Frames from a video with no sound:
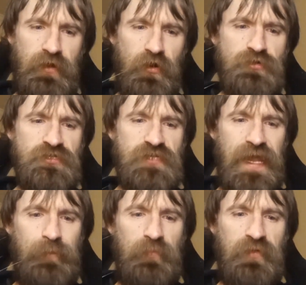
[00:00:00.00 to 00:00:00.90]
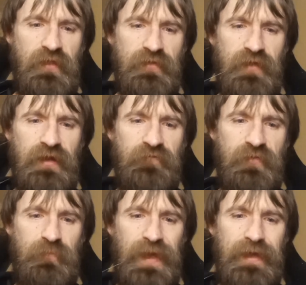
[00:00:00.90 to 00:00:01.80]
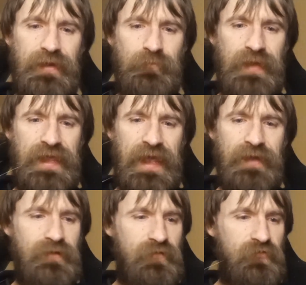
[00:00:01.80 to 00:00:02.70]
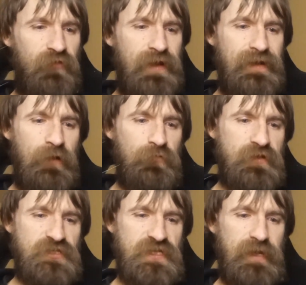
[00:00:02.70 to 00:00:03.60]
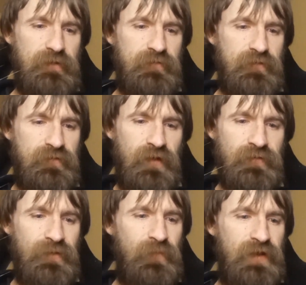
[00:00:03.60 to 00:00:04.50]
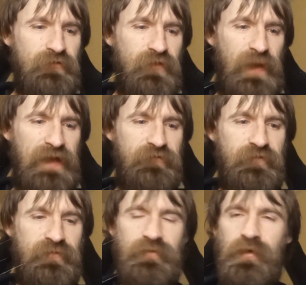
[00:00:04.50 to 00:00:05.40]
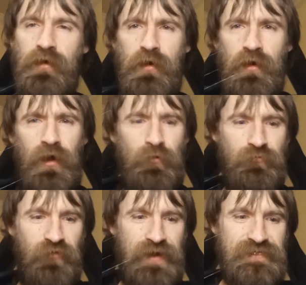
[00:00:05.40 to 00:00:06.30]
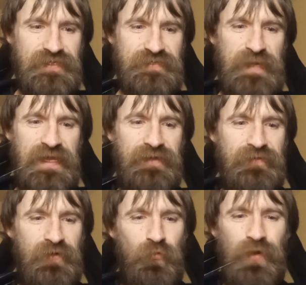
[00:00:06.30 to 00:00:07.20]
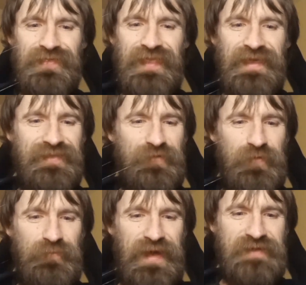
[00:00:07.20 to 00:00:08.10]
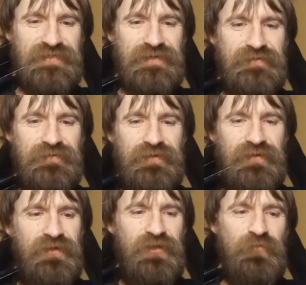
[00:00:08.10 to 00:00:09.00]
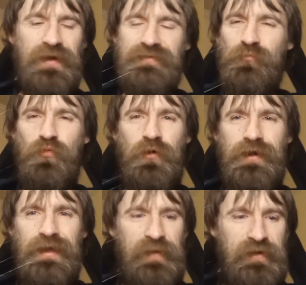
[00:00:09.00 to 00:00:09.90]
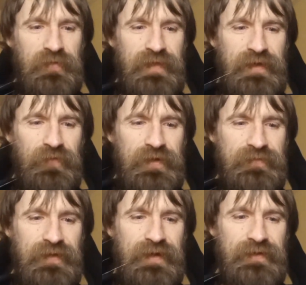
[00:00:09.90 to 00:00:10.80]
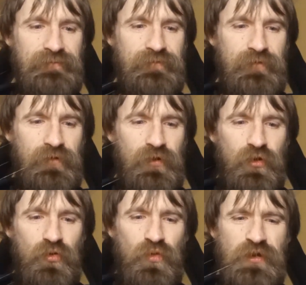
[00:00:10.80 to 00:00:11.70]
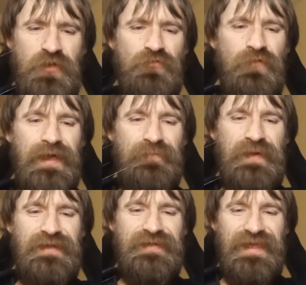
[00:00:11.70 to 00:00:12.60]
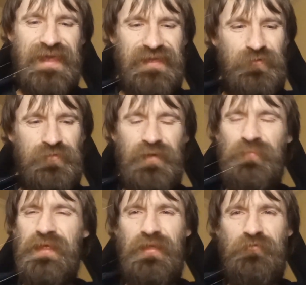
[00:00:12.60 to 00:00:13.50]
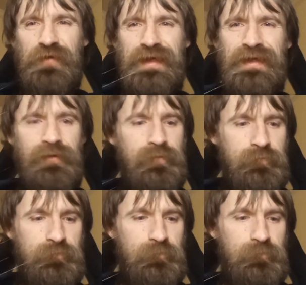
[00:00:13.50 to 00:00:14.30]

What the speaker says: The nurse came up to the side of his bed and began to straighten out the sheets and tuck them under the mattress. "Oh, gracious me, what things you imagine! You mustn't worry about a thing like that. Would you like me to get you something to read?"